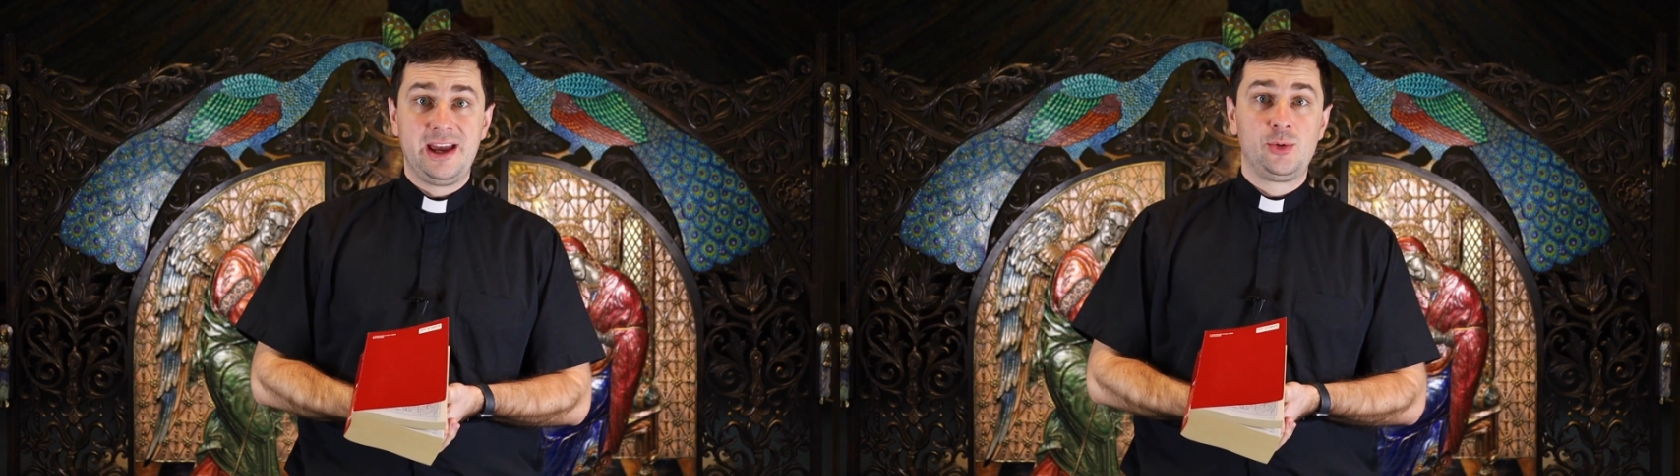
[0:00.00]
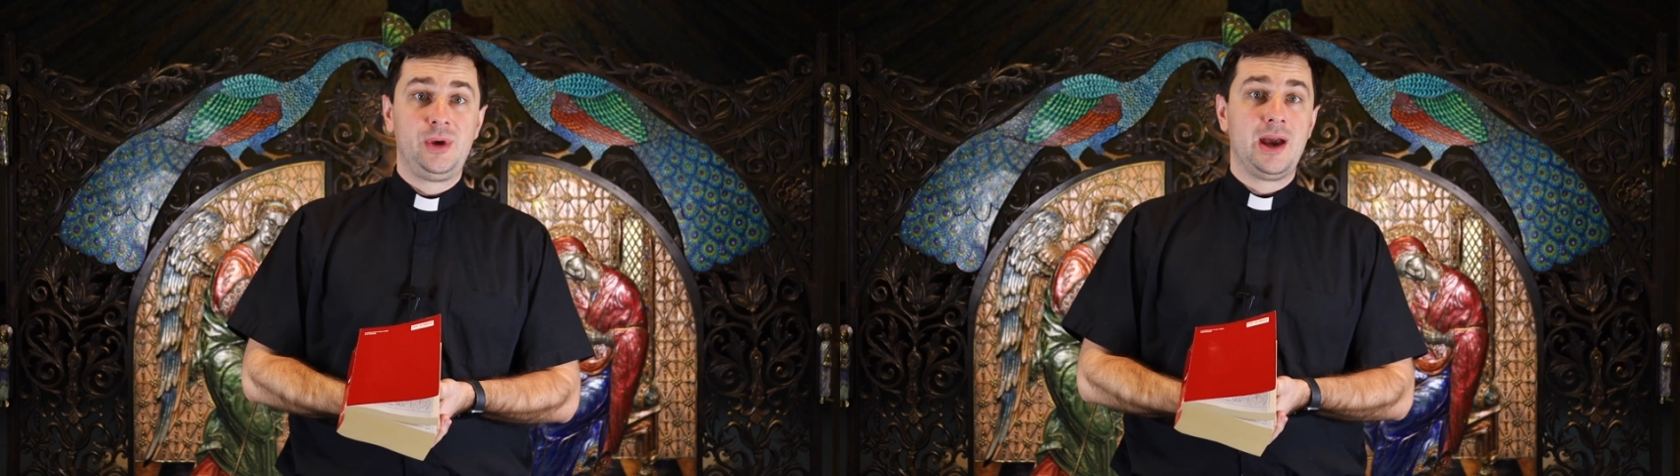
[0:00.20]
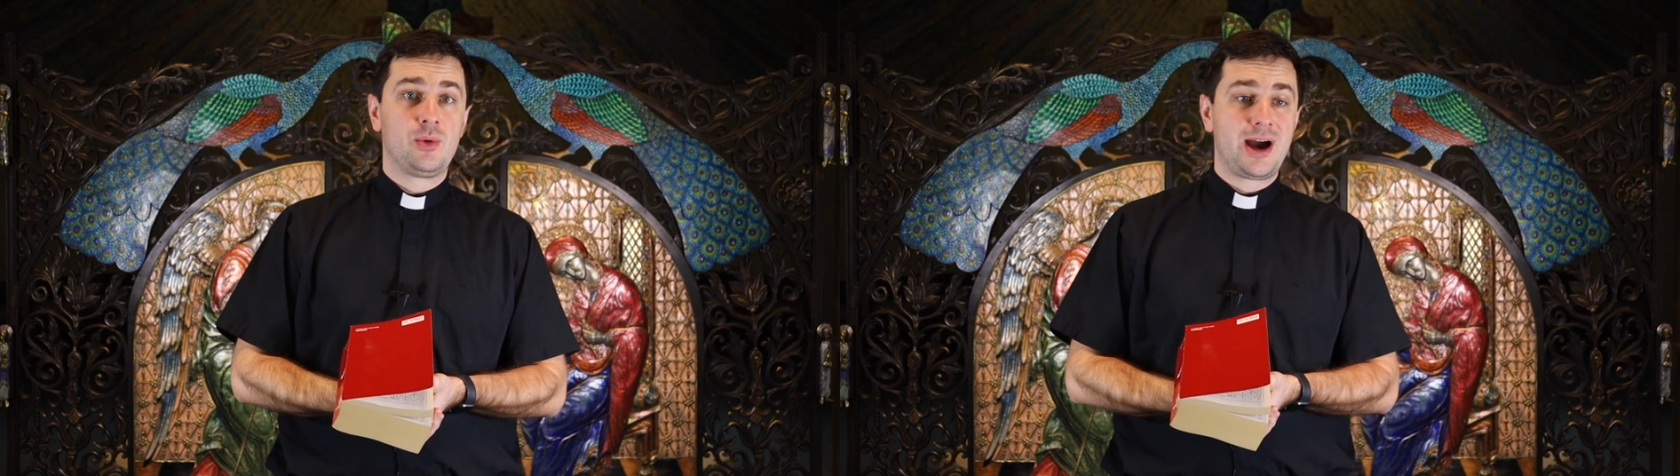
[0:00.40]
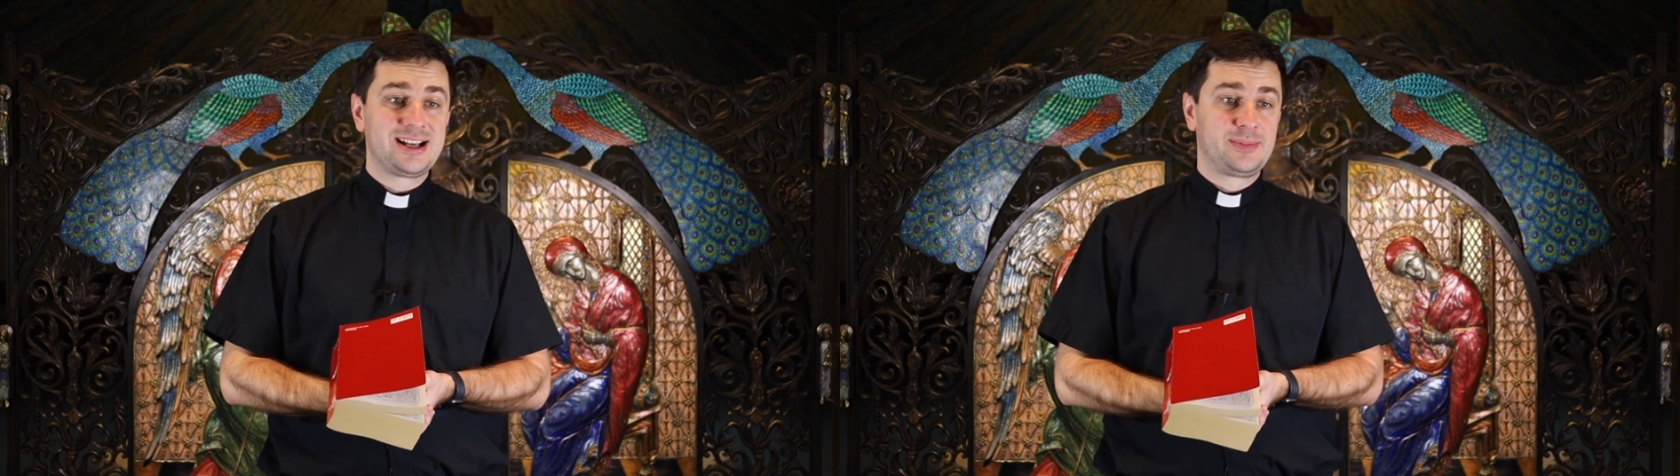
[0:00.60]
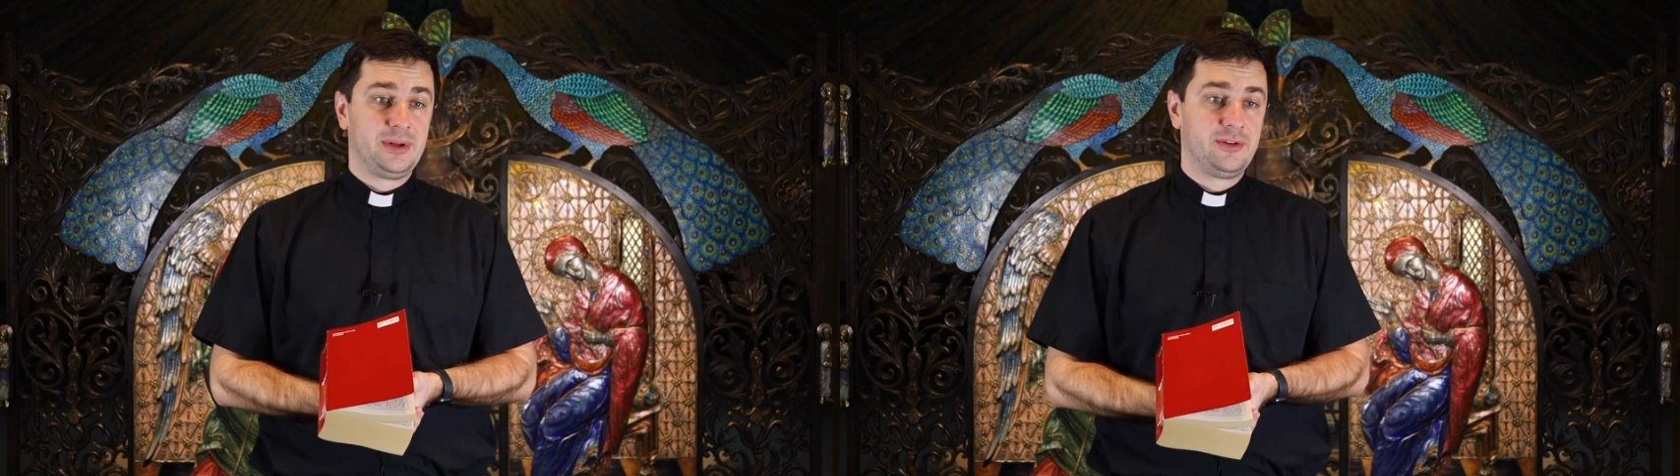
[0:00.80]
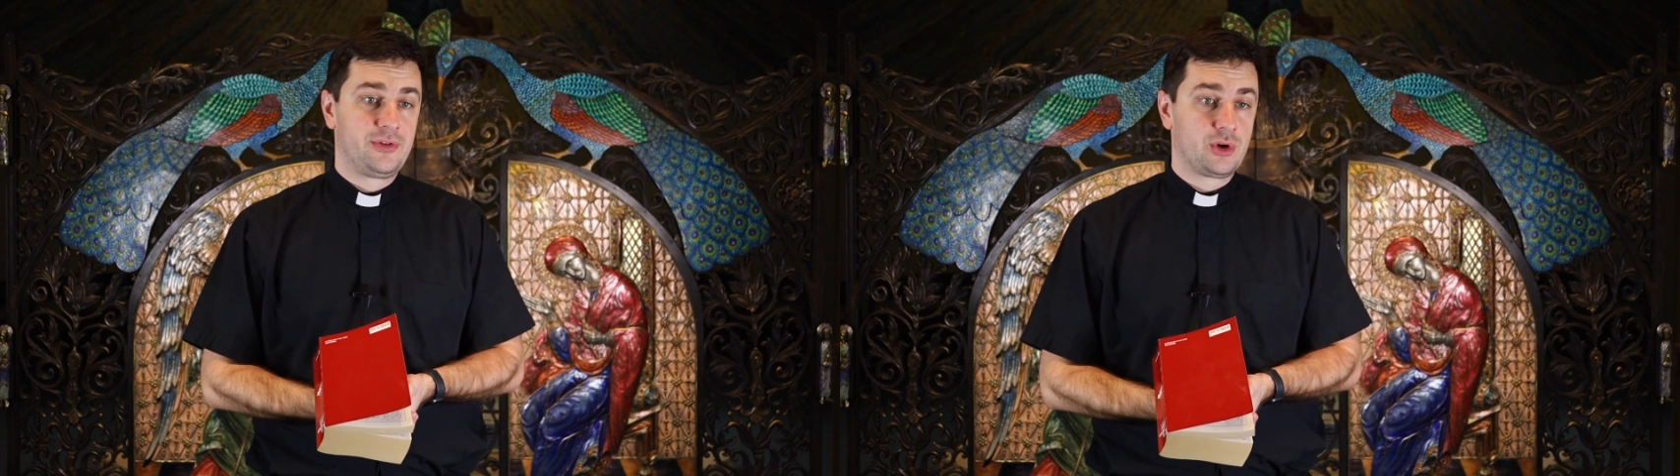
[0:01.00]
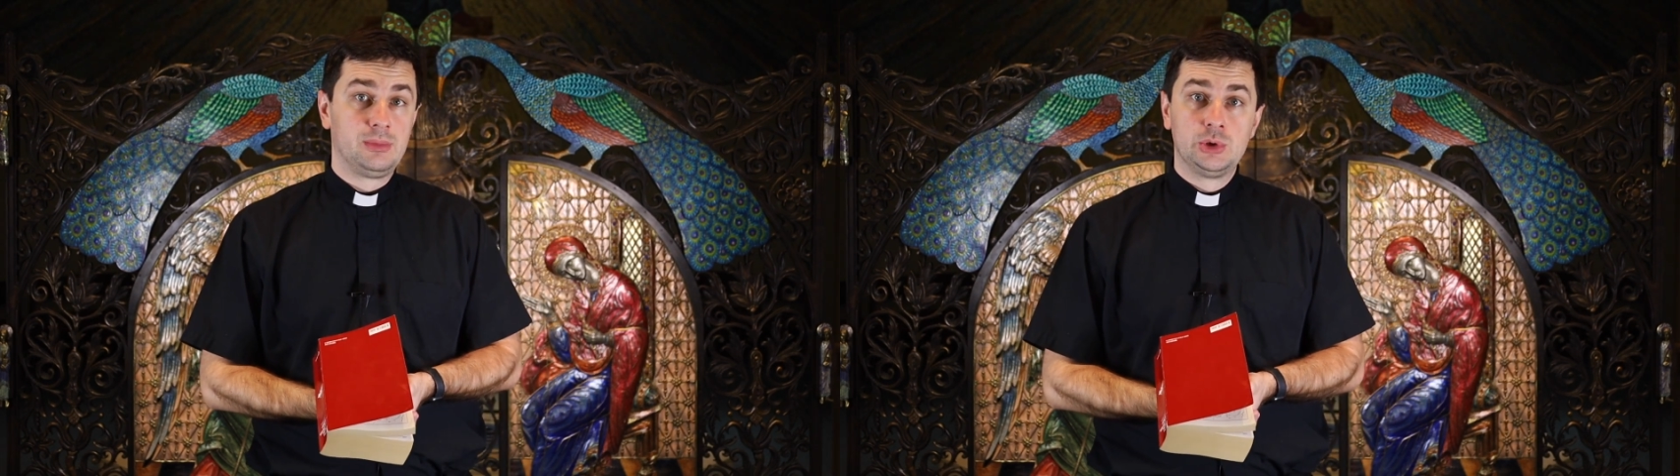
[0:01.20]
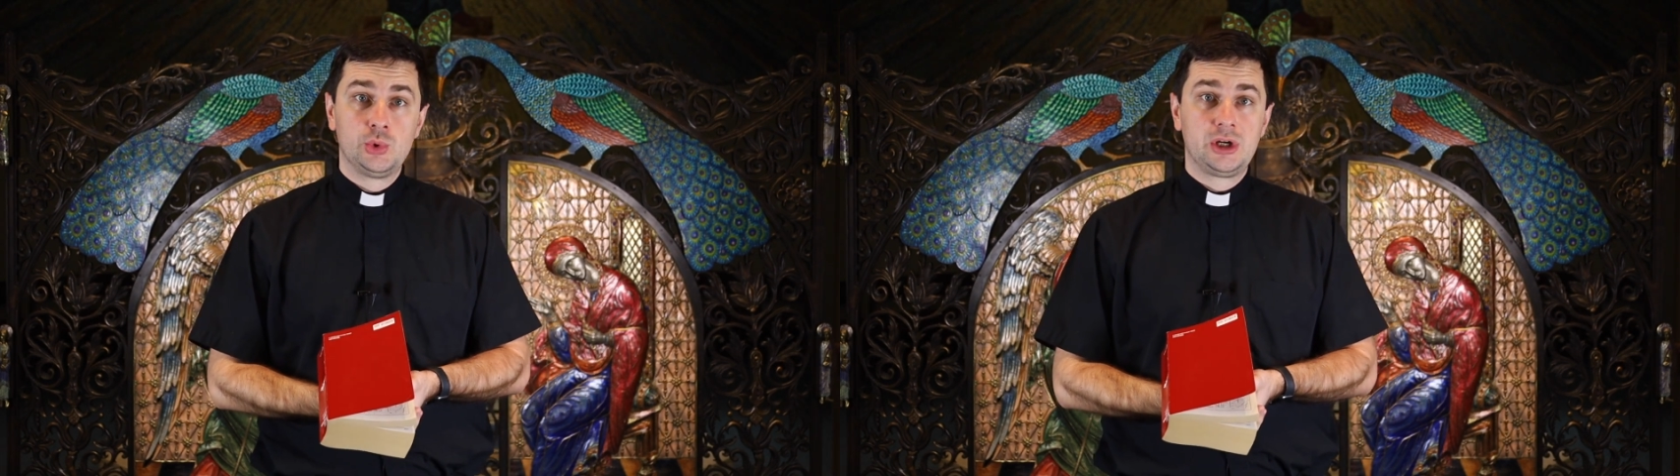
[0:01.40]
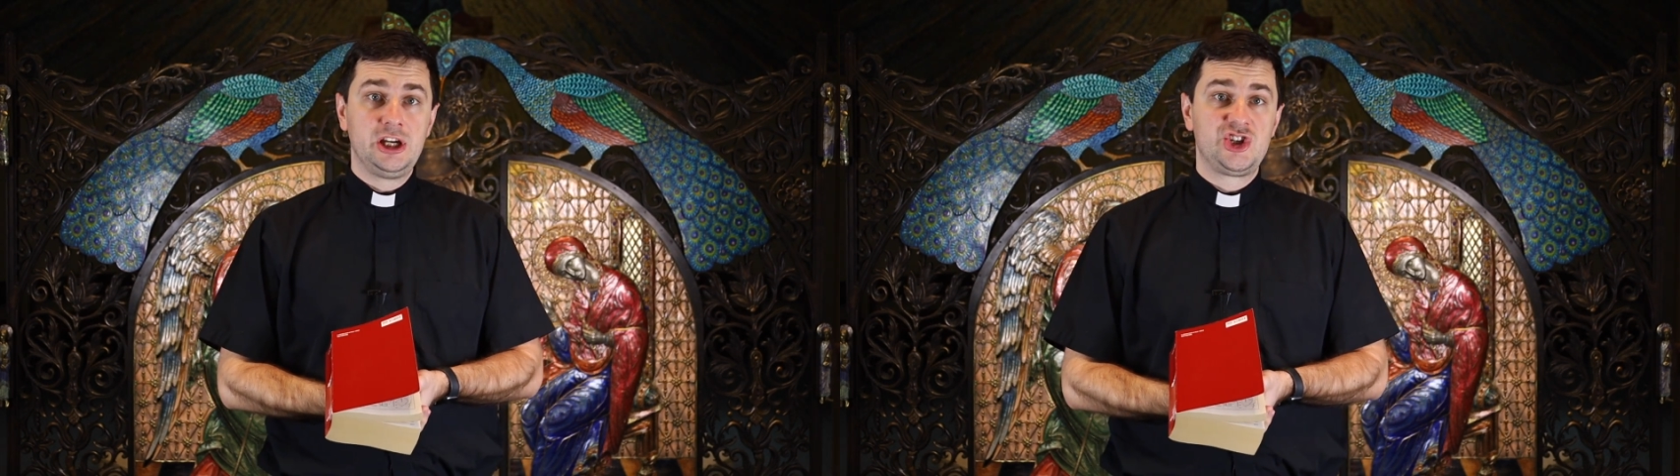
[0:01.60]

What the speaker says: and we have Gospel from Luke,